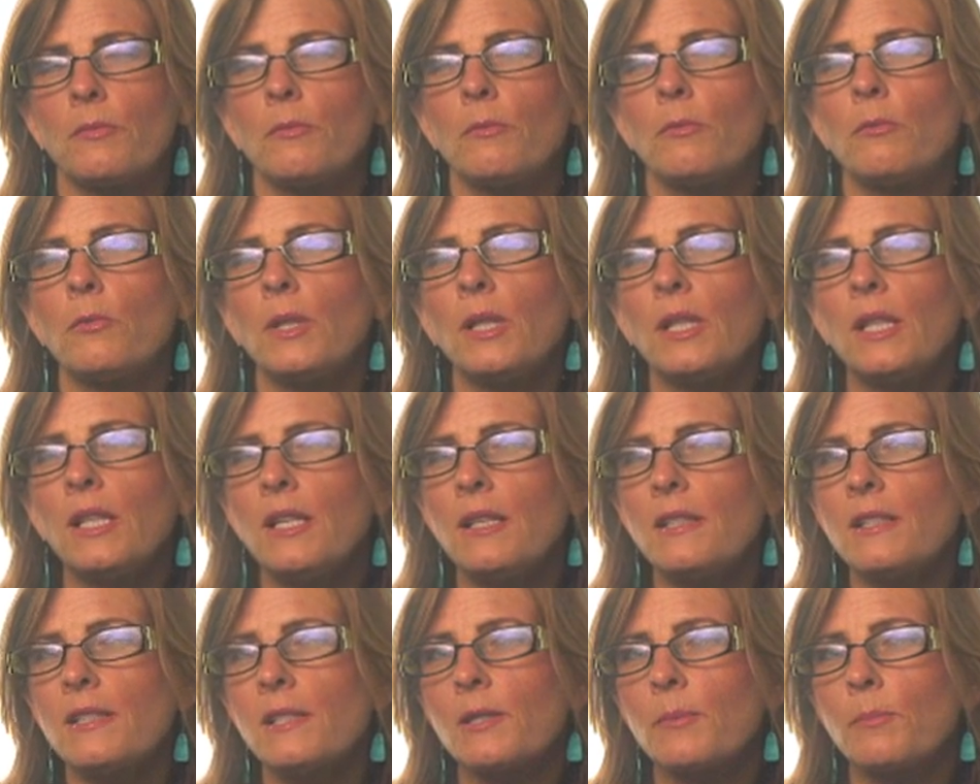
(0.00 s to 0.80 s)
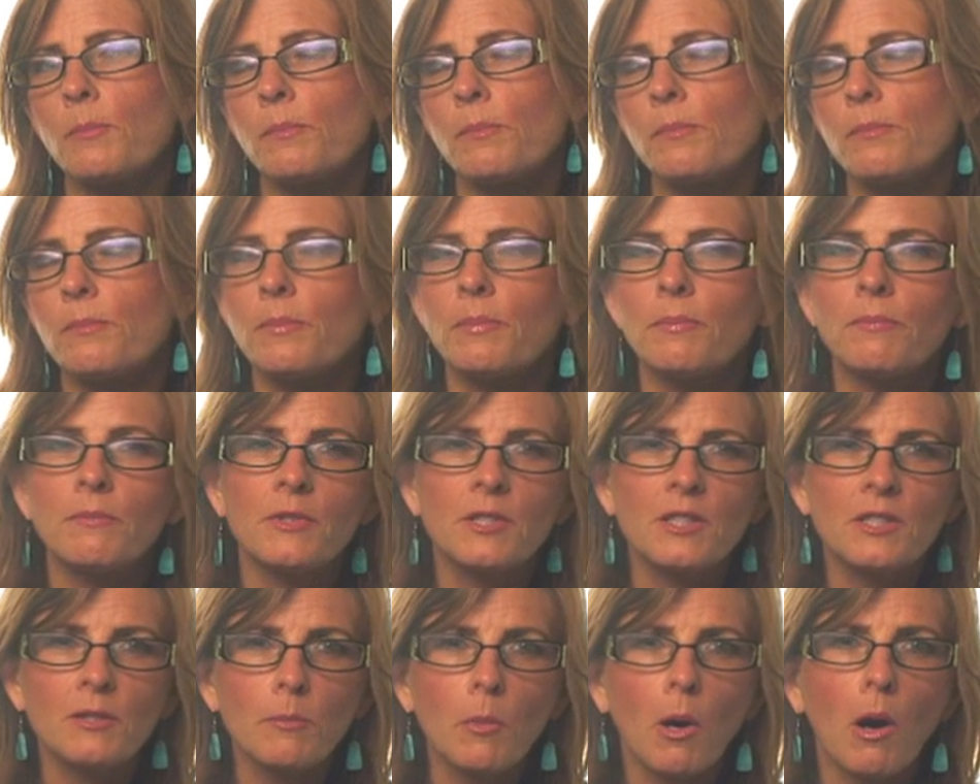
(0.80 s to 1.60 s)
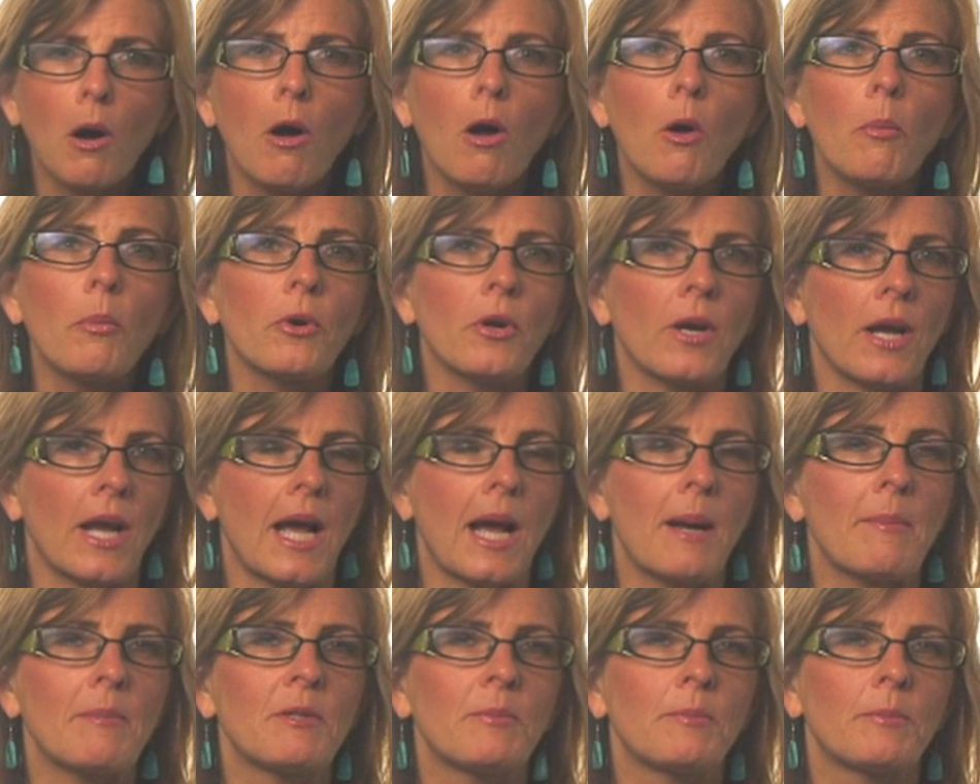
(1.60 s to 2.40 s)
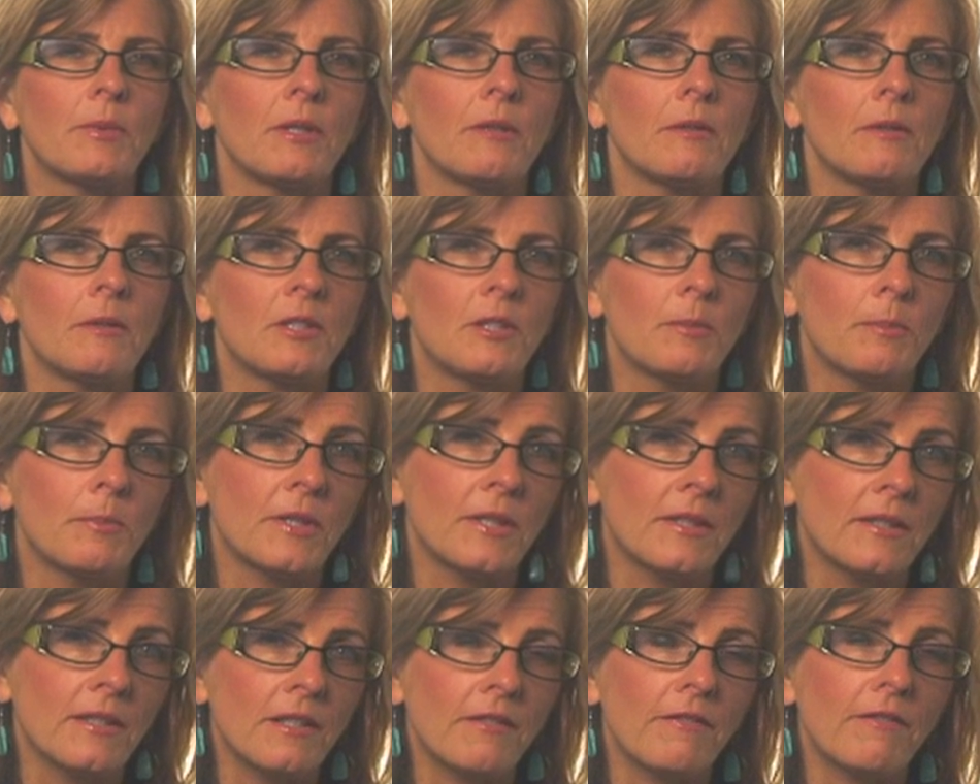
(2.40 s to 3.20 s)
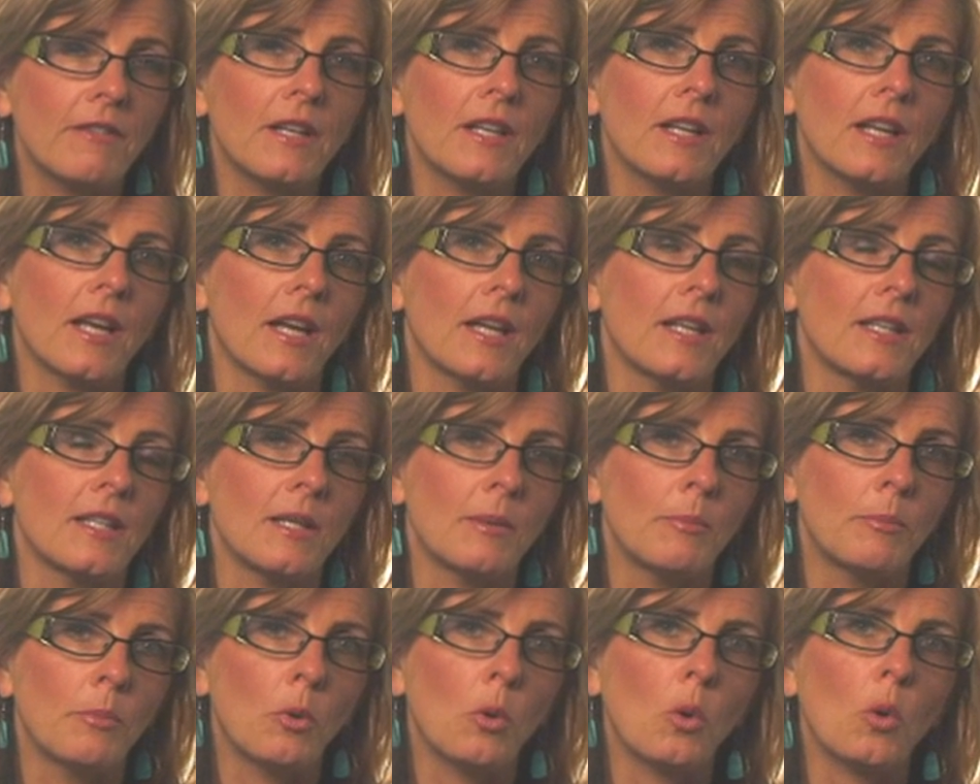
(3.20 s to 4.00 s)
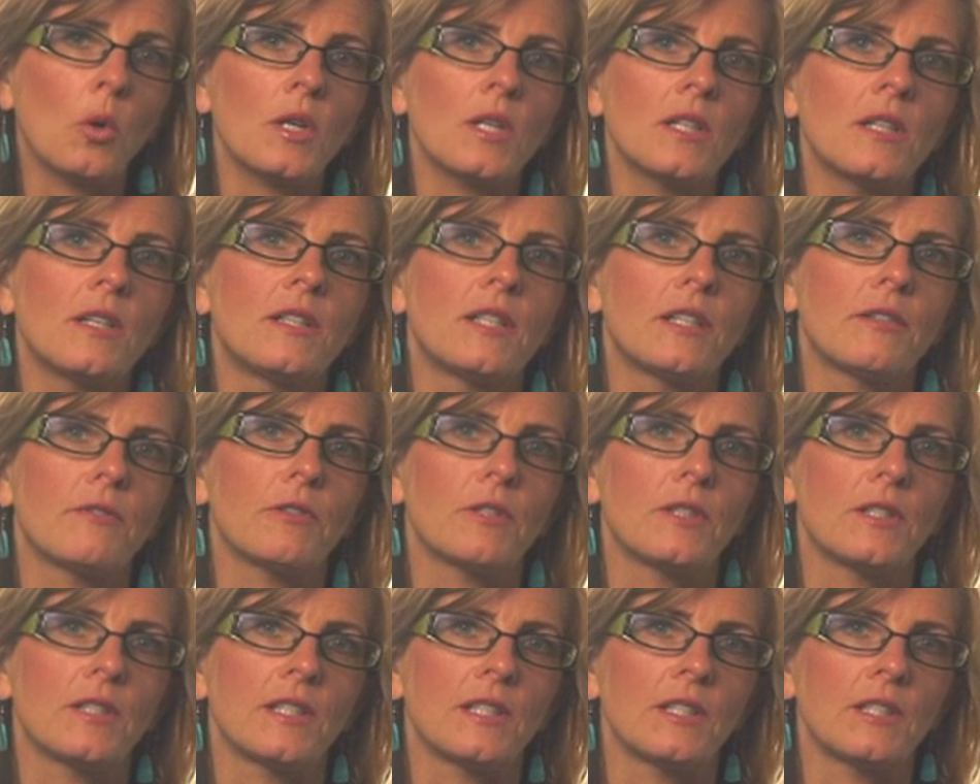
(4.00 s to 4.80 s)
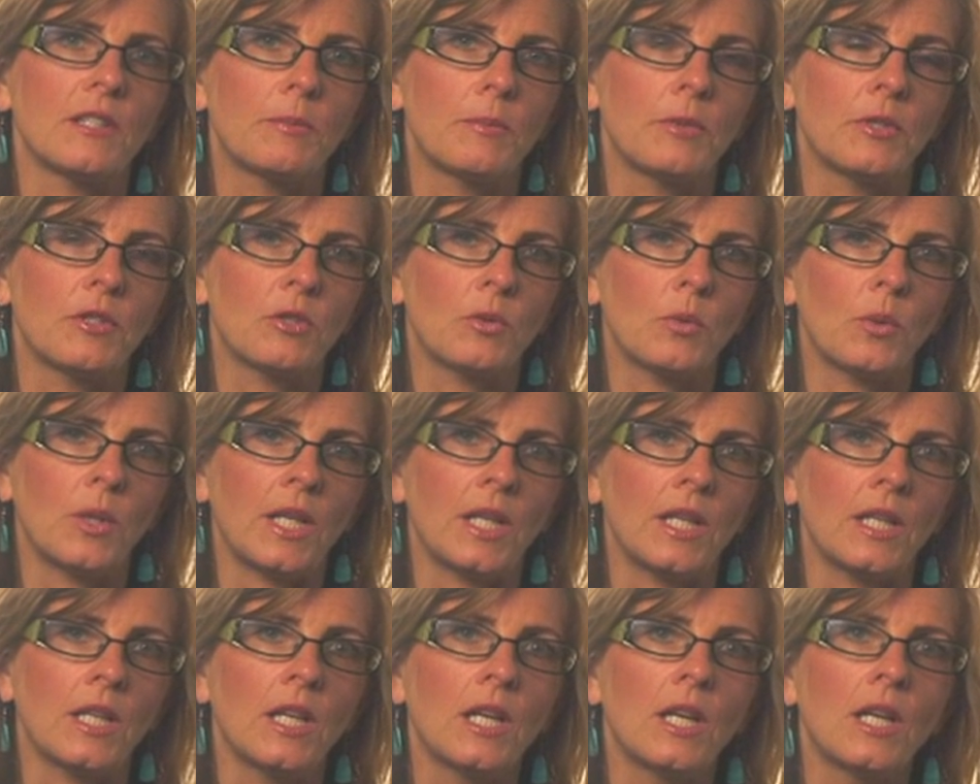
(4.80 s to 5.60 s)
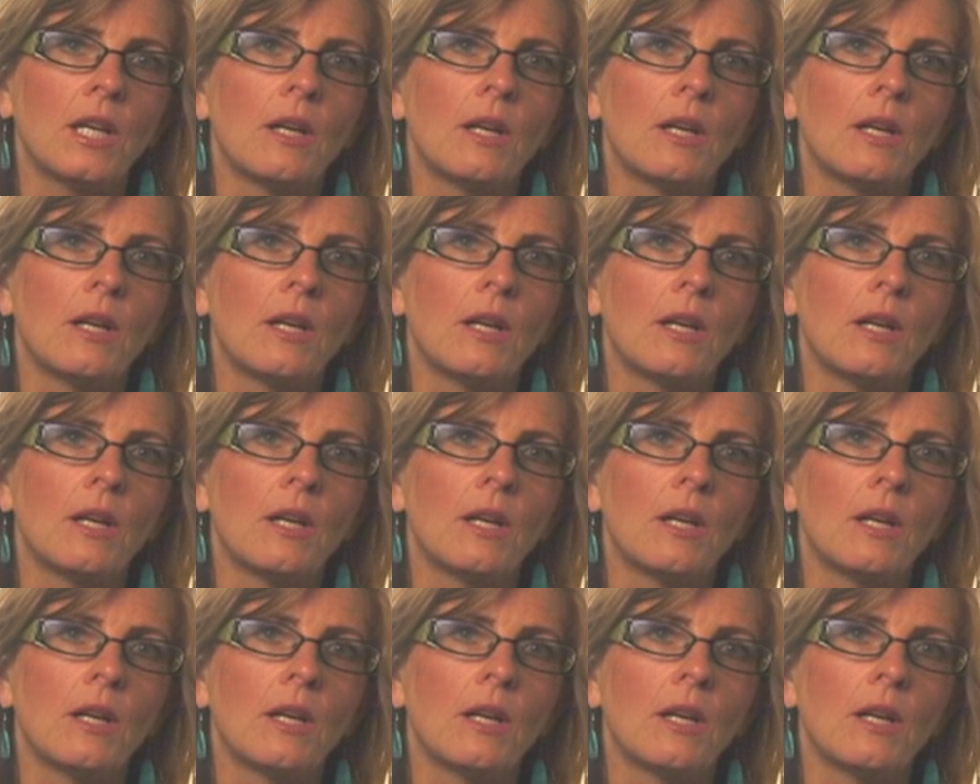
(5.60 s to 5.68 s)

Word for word: really small, perhaps, but specific and important differences between